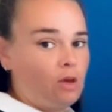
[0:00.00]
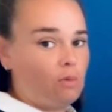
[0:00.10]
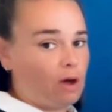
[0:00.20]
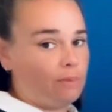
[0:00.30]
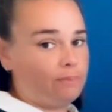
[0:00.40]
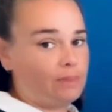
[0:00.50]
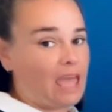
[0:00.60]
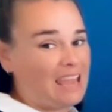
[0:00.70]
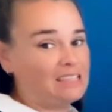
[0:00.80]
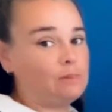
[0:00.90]
Well,
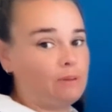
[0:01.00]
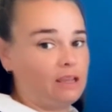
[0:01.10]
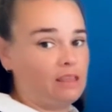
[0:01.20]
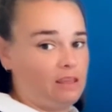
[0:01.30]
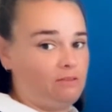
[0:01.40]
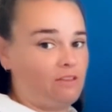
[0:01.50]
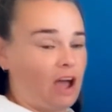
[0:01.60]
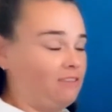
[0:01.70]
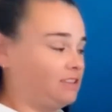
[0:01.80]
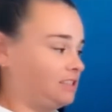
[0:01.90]
8's bigger than
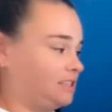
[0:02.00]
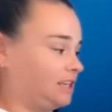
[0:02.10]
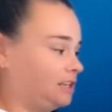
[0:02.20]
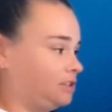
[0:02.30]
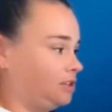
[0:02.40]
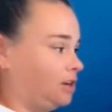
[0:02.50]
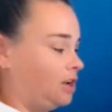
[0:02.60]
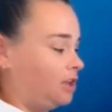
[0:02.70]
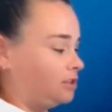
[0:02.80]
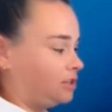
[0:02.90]
5, isn't it?
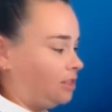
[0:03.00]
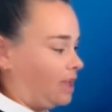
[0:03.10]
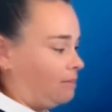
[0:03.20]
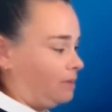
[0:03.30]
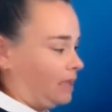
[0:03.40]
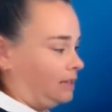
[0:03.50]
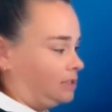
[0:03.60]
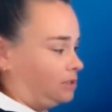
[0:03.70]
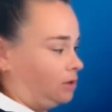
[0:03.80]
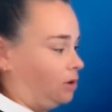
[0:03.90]
So that
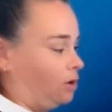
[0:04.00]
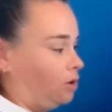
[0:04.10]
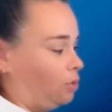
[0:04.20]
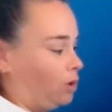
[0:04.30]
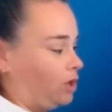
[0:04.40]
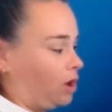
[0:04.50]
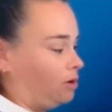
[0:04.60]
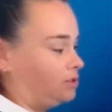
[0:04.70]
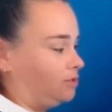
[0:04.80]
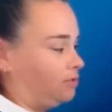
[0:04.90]
means we're
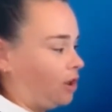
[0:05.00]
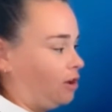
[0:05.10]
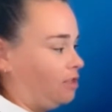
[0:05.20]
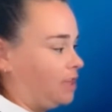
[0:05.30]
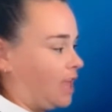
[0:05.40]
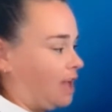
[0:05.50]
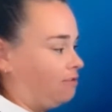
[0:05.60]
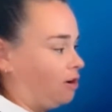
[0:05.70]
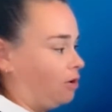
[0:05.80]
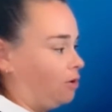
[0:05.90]
going to follow the
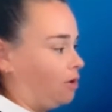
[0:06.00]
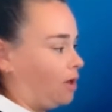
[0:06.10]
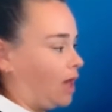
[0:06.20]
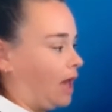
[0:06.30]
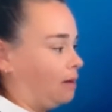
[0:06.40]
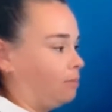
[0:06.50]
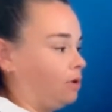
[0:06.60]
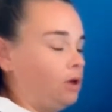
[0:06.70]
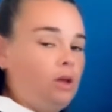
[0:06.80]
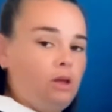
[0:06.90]
arrow up.
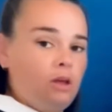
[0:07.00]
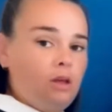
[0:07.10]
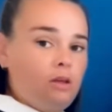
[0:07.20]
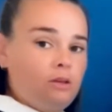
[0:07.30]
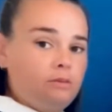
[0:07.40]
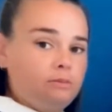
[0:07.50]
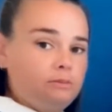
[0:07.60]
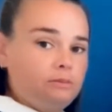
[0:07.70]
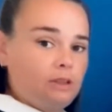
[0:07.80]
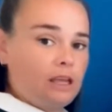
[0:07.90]

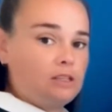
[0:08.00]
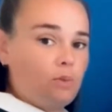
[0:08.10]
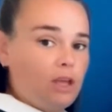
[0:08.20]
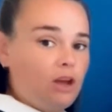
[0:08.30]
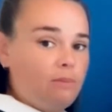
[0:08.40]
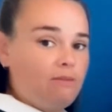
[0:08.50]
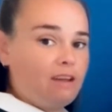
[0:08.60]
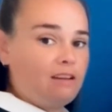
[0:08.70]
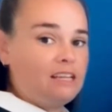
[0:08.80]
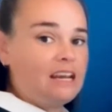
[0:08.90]
Okay, so we're going to be
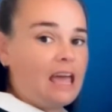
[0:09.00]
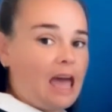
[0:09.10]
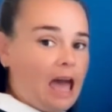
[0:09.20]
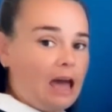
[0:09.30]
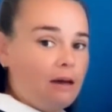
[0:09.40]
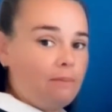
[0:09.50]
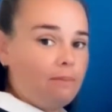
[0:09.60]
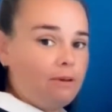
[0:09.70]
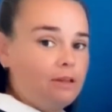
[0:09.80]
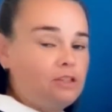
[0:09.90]
rounding up
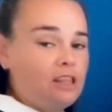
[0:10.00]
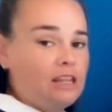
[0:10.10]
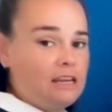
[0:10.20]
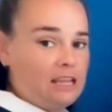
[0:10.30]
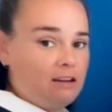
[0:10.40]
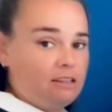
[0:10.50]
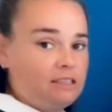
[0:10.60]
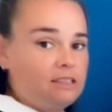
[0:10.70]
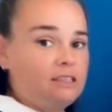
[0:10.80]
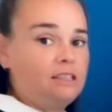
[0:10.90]
to the
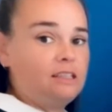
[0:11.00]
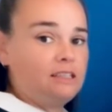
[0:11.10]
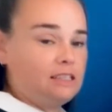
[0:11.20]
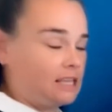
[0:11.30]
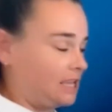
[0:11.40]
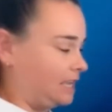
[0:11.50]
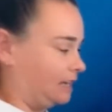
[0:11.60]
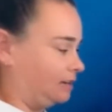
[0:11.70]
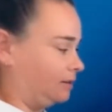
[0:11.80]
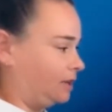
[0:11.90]
nearest 10.